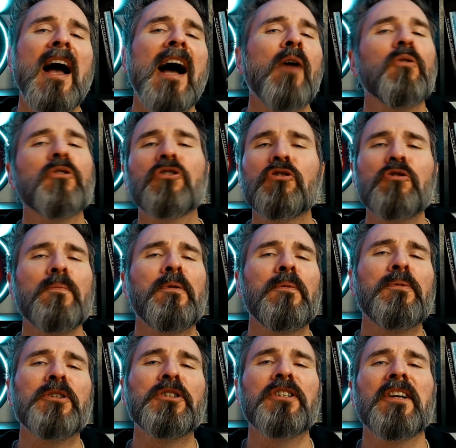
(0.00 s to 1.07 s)
I would super
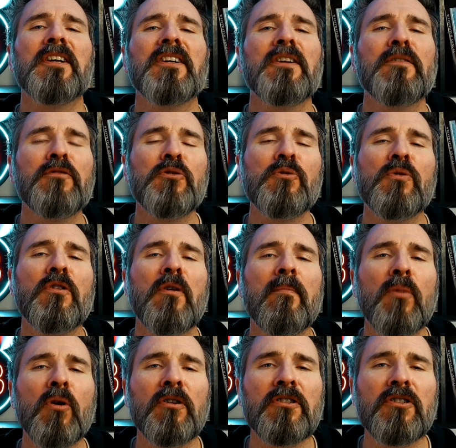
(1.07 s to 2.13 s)
appreciate it if you were on
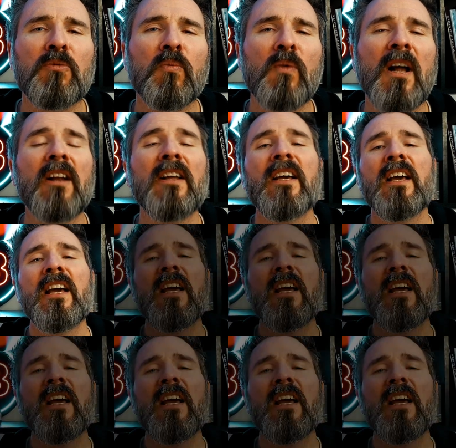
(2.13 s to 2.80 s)
board as well.